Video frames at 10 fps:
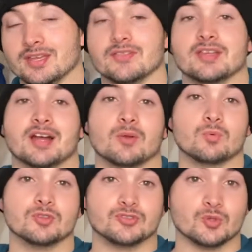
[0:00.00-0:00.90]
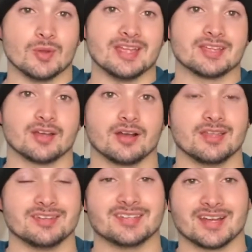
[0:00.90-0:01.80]
and then I will do a
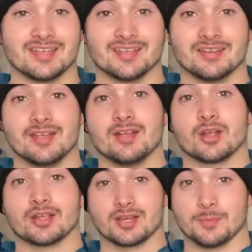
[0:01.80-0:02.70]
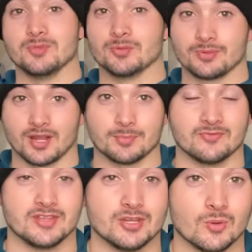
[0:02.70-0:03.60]
cut diet, a cut meal prep
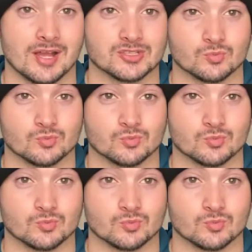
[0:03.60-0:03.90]
video as